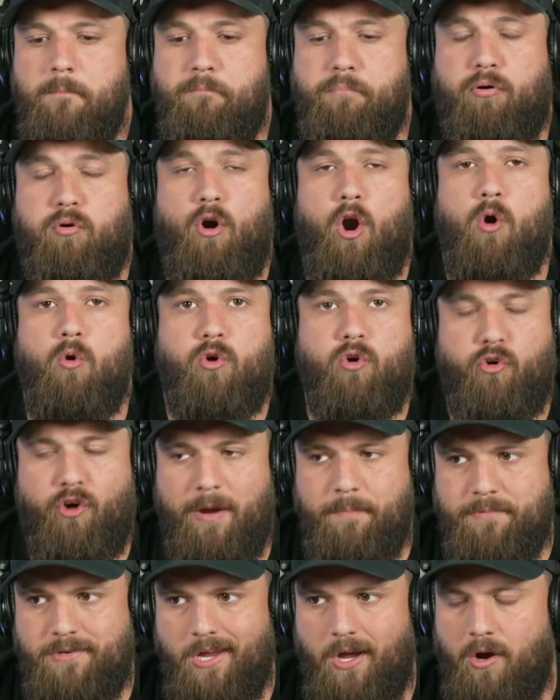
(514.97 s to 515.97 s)
pro
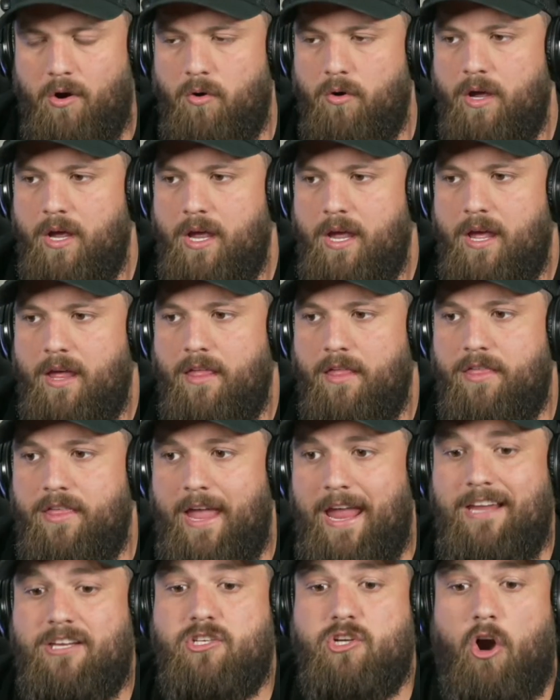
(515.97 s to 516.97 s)
crypto,
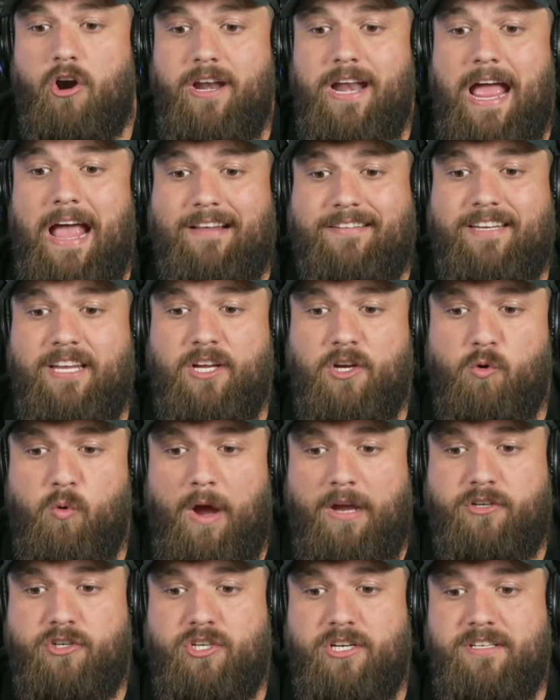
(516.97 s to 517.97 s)
they started asking
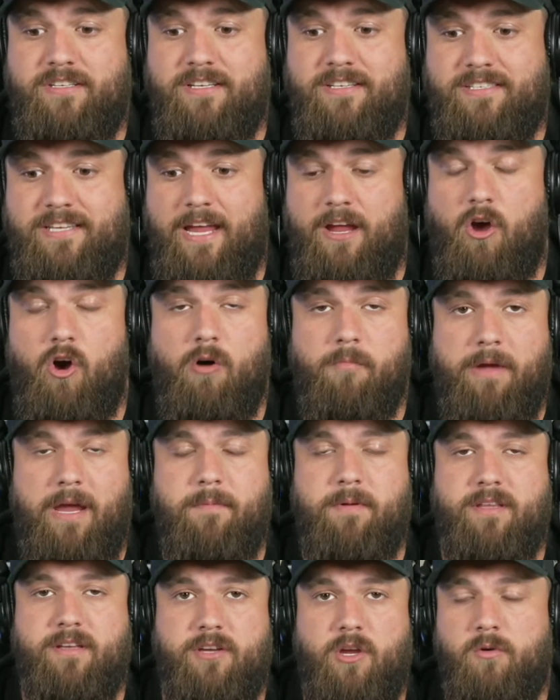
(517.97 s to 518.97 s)
questions and saying, oh,
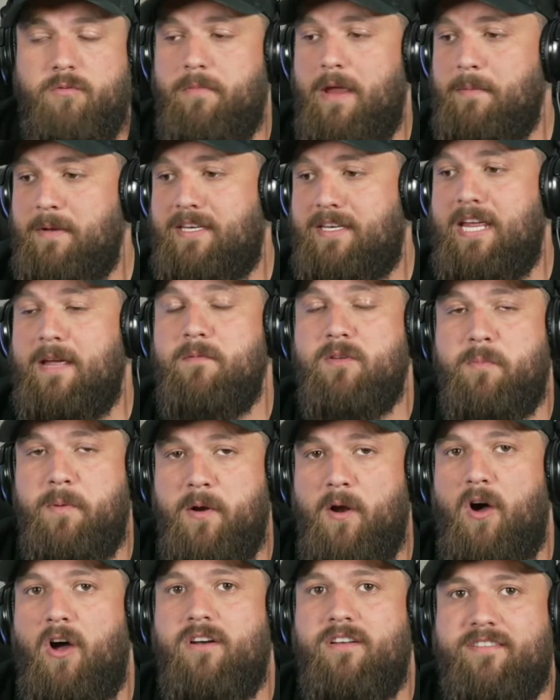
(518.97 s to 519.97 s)
maybe Tim's been
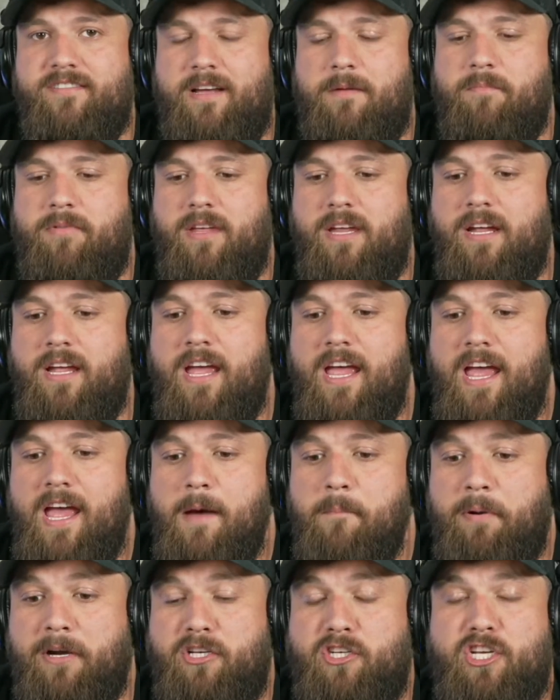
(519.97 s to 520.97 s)
on to something.
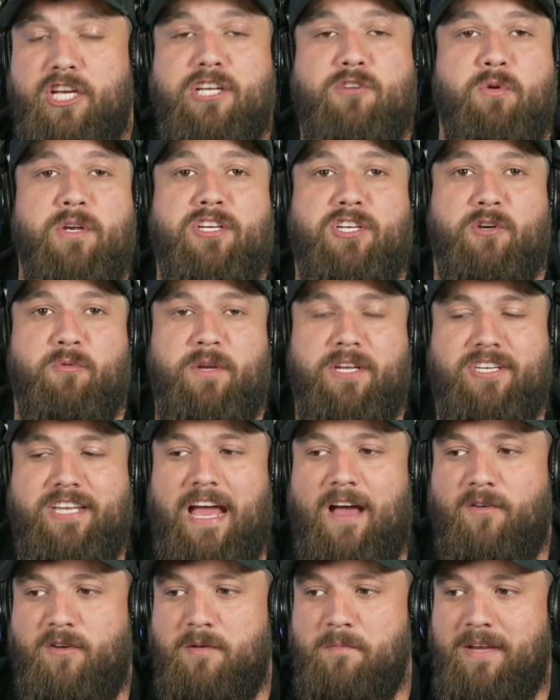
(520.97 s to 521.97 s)
But she's recently reached
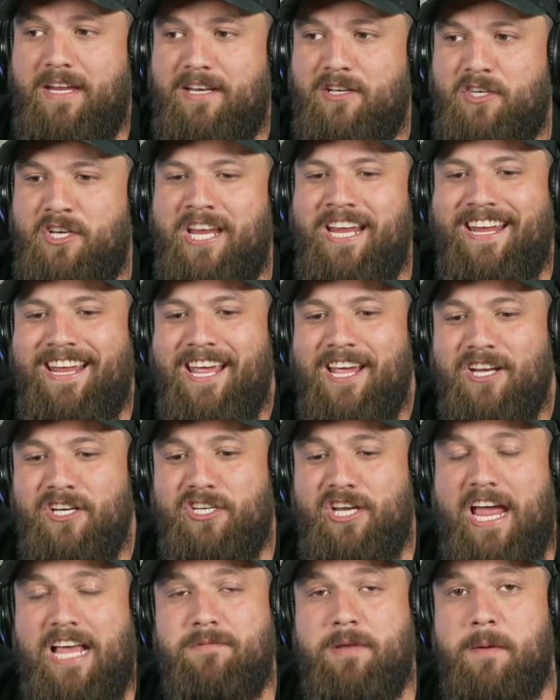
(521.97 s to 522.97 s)
out to me and she
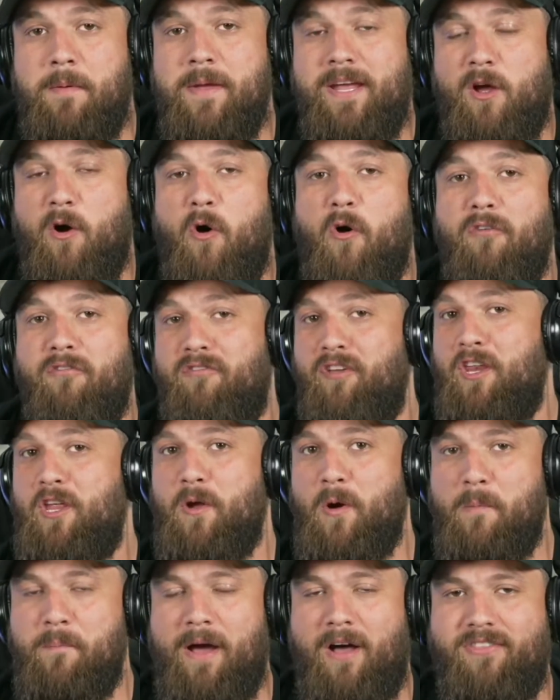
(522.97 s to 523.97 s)
asked me, I'm gonna make a whole
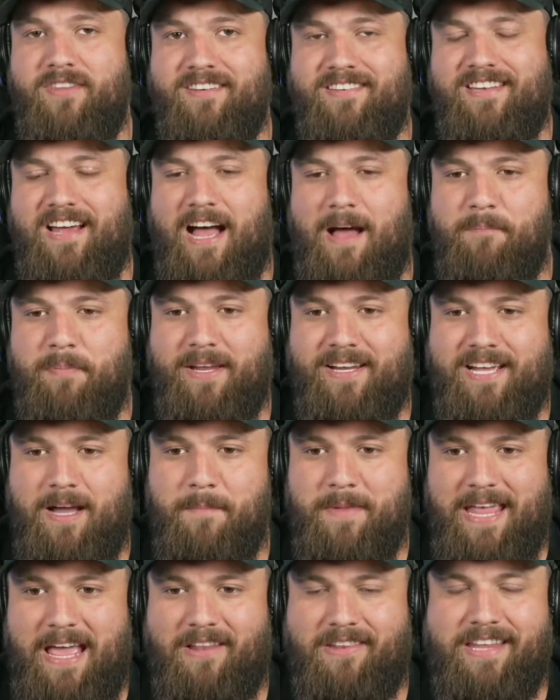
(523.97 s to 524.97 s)
video about this topic
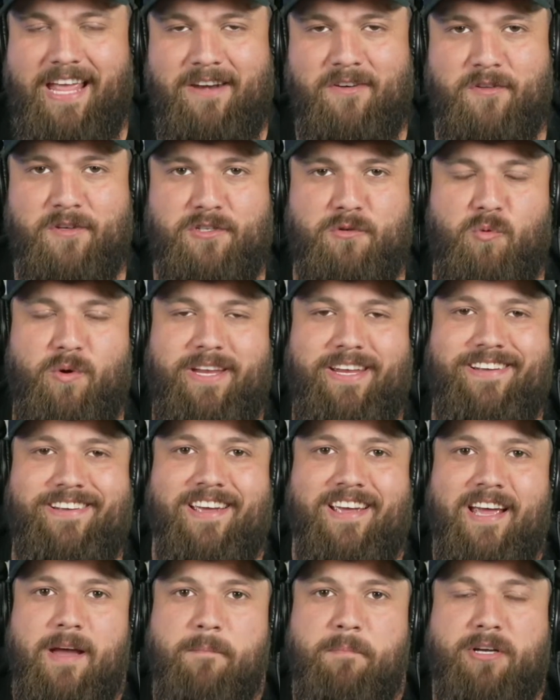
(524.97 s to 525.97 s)
coming out later this week.
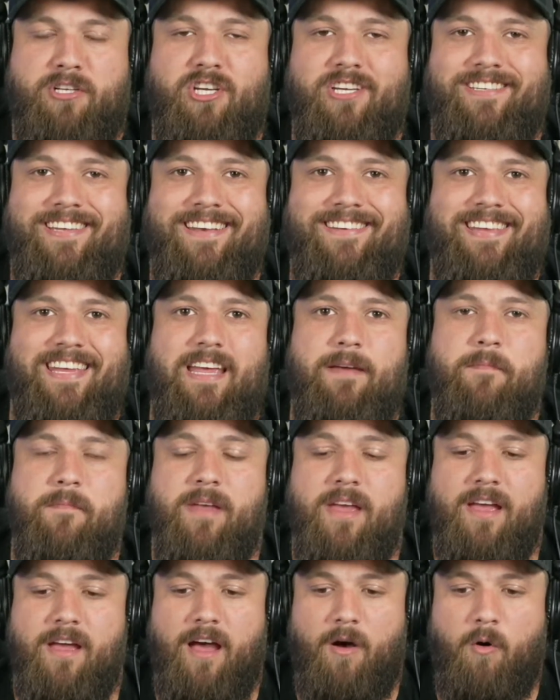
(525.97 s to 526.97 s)
But she said, Tim,
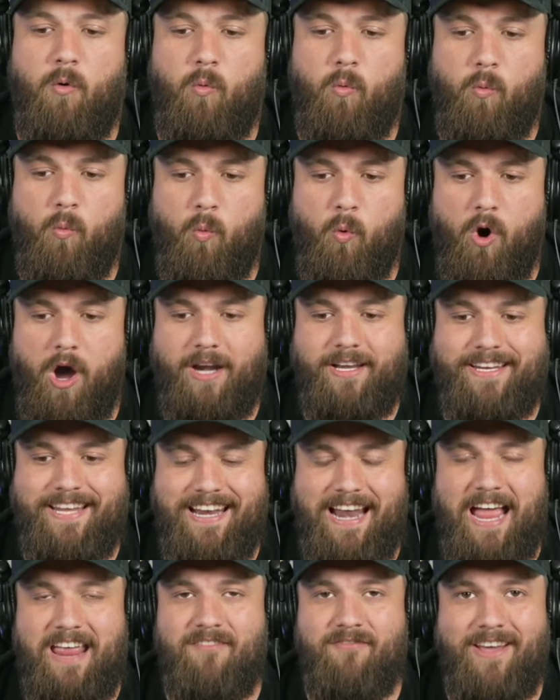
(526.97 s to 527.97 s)
what
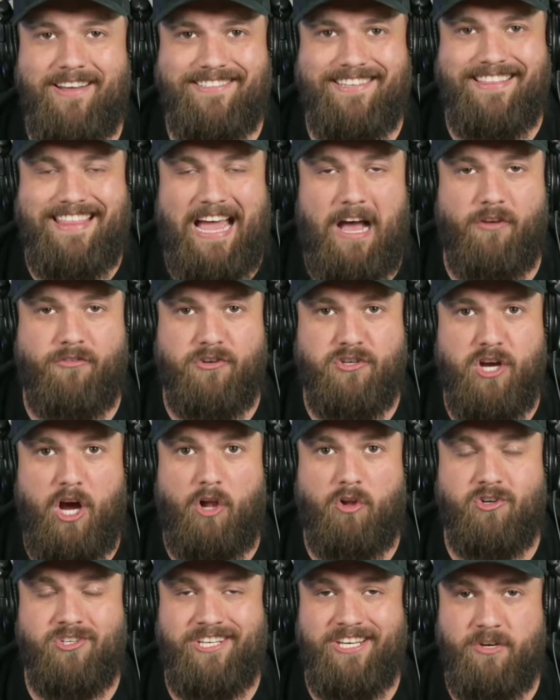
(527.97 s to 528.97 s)
can I invest
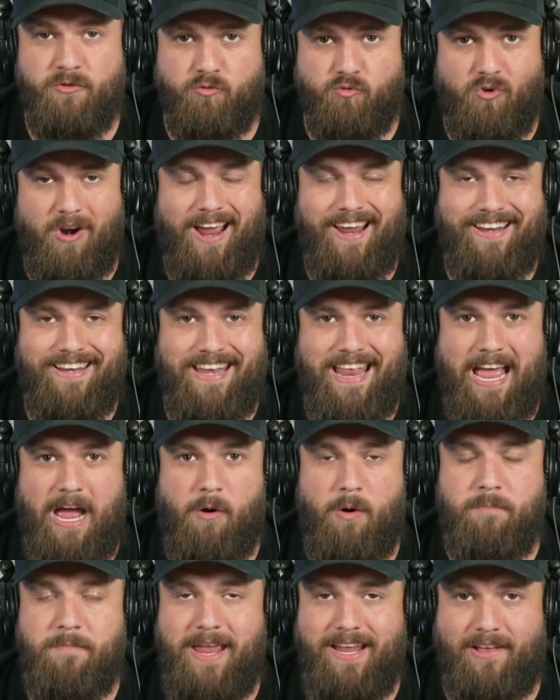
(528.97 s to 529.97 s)
$1,000 in right
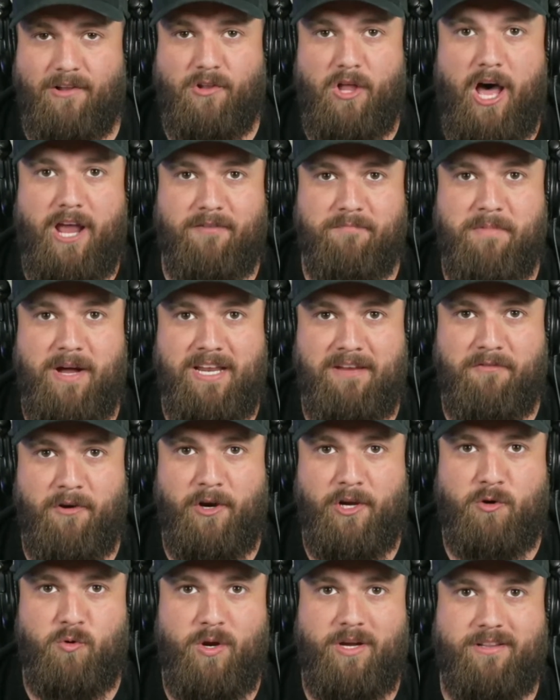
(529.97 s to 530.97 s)
now and make a lot of money
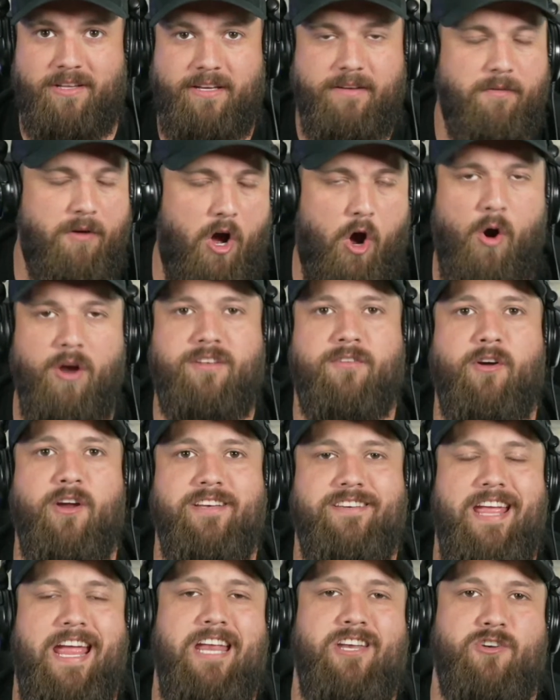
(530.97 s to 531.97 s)
very quickly? Oh, it's a very
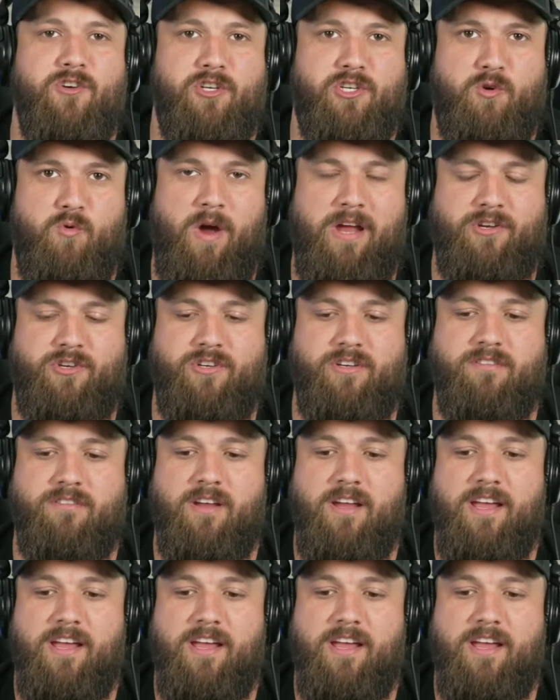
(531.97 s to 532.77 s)
dangerous question.